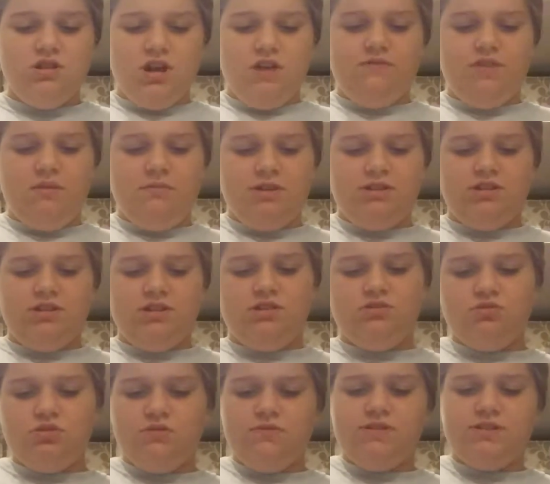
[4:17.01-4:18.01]
if that makes any
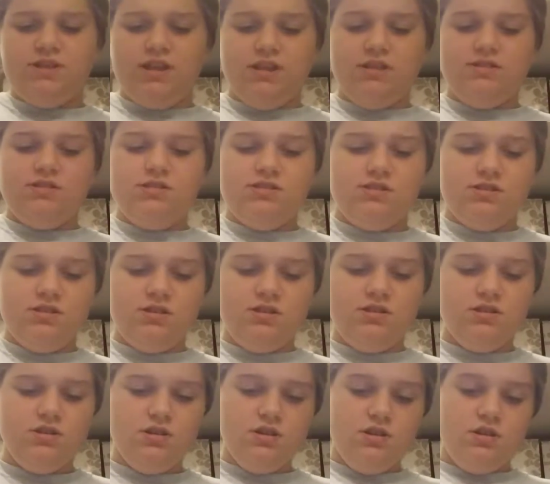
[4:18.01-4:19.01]
sort of sense.
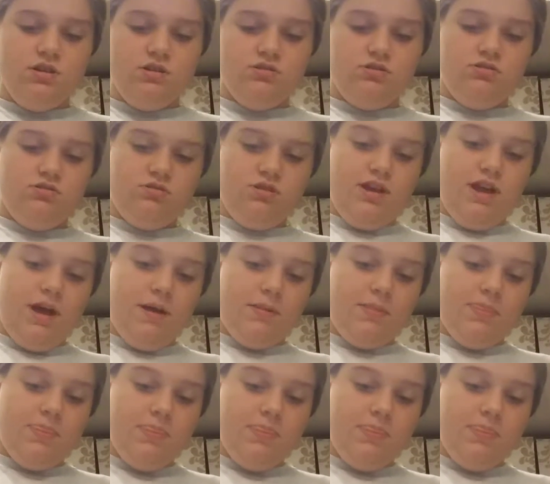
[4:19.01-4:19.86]
So yeah.